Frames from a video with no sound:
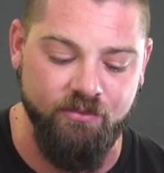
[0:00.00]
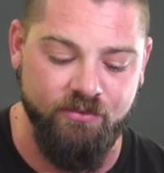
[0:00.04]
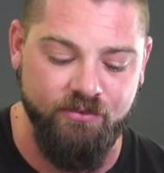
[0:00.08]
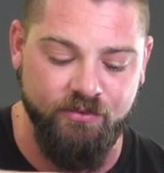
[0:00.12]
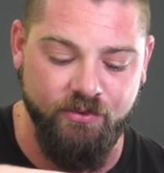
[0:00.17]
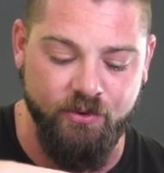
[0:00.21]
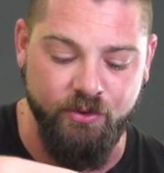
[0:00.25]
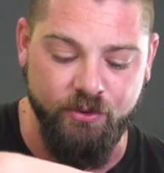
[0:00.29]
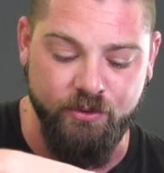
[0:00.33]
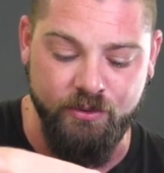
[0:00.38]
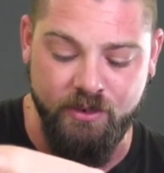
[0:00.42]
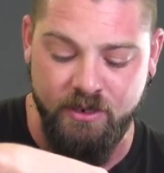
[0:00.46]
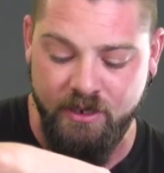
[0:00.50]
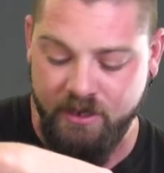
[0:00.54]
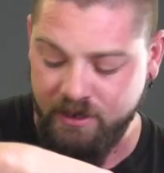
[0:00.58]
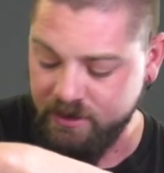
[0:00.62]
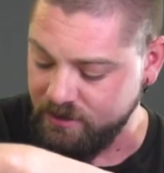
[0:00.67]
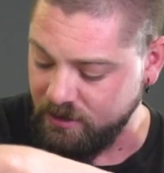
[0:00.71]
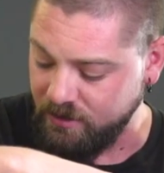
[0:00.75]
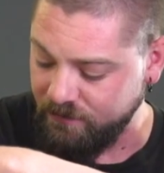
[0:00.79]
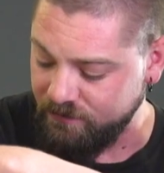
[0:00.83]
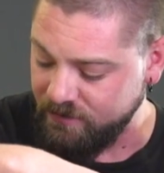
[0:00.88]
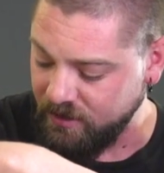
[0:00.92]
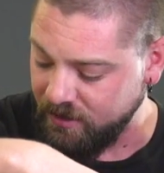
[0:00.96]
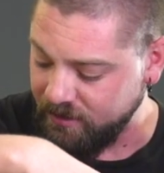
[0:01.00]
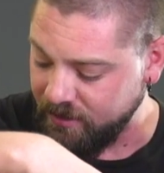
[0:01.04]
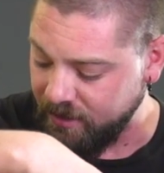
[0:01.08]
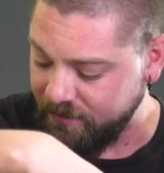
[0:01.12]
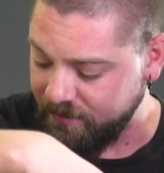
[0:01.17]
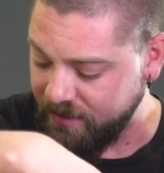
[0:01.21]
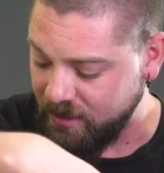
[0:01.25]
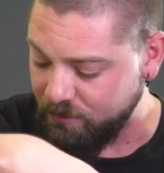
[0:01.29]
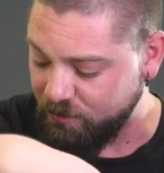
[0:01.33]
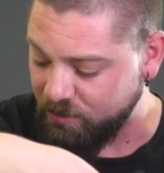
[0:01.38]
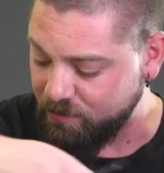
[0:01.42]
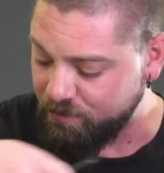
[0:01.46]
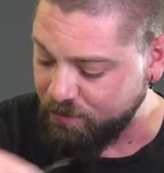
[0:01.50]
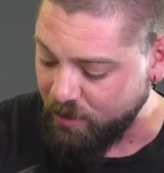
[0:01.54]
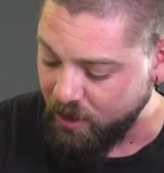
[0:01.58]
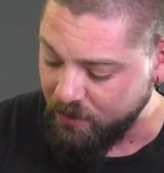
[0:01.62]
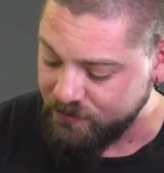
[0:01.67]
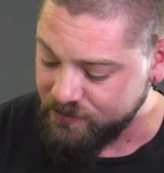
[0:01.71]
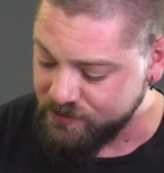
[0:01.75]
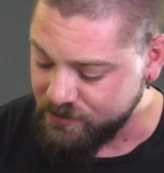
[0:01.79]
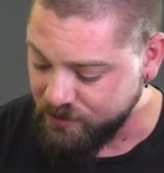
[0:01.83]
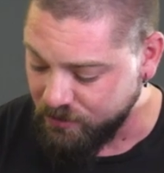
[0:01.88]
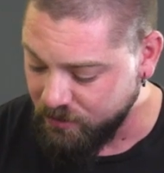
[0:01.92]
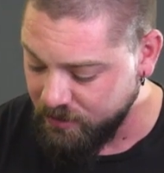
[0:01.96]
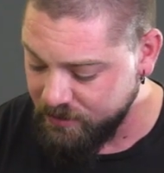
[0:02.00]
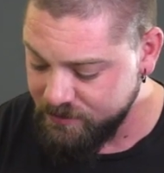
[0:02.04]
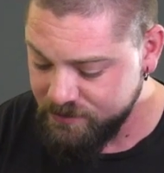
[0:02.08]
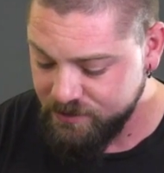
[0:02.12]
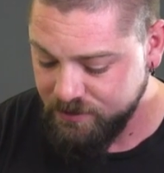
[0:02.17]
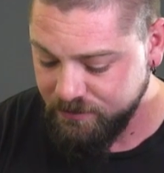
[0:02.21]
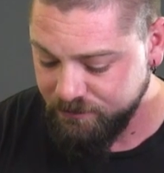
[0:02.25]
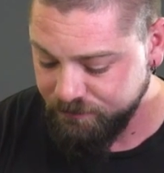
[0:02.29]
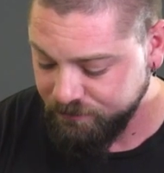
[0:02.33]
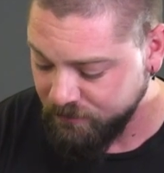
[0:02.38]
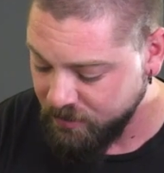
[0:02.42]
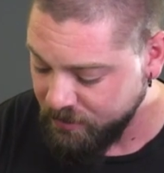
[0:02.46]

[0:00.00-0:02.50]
through. So they've done that there with both sides.